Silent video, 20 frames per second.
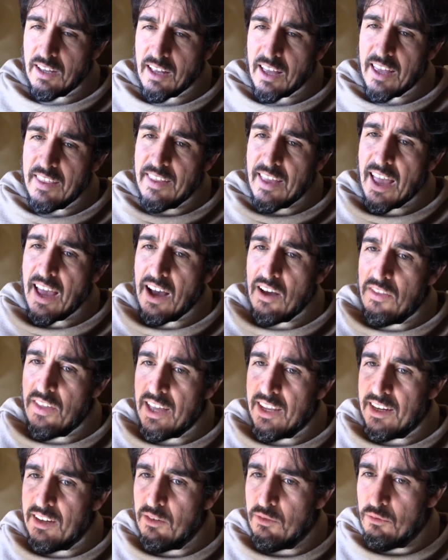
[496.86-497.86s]
and then how
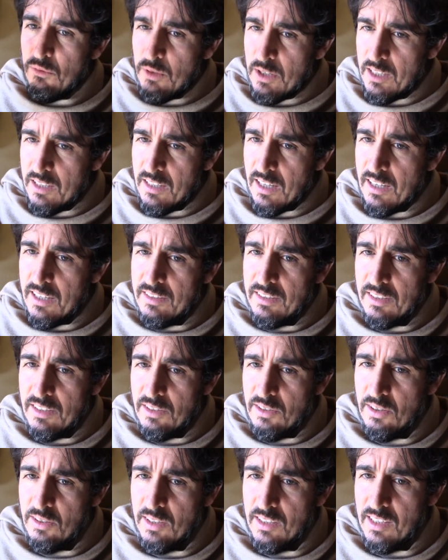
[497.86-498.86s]
that realized,
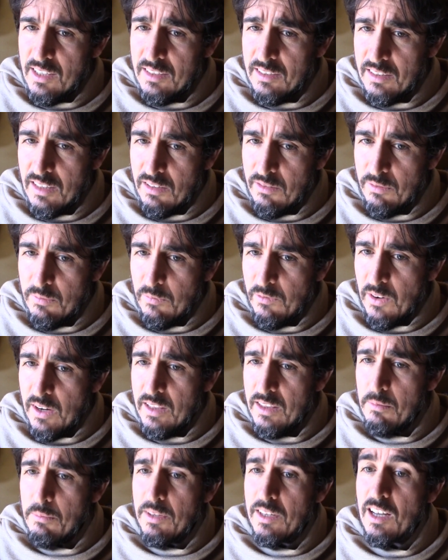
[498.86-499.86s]
internalized love
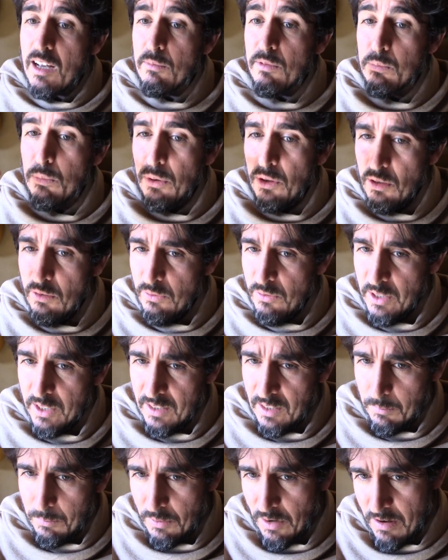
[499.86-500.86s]
finally becomes
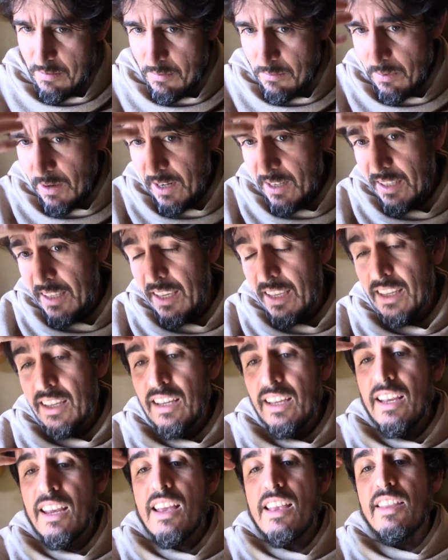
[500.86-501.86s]
perfect at Prema Bhakti.
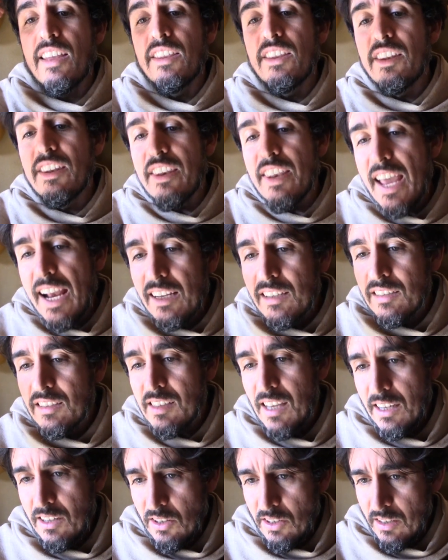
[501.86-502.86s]
Then the next
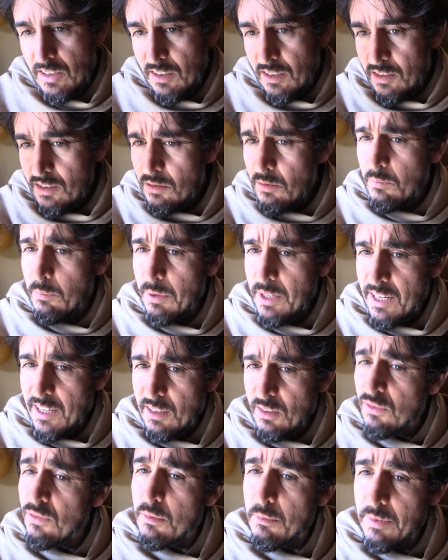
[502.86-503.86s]
section
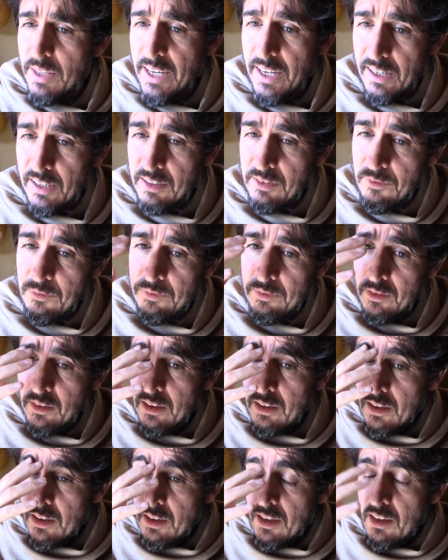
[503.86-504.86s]
begins from there.
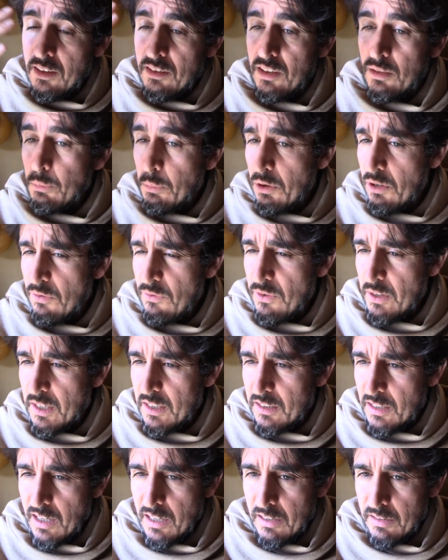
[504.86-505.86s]
This
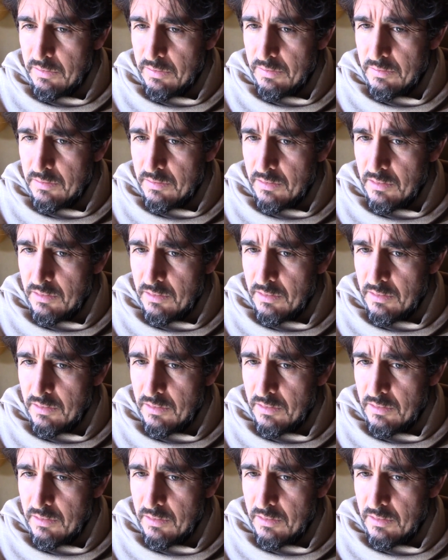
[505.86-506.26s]
perfect love,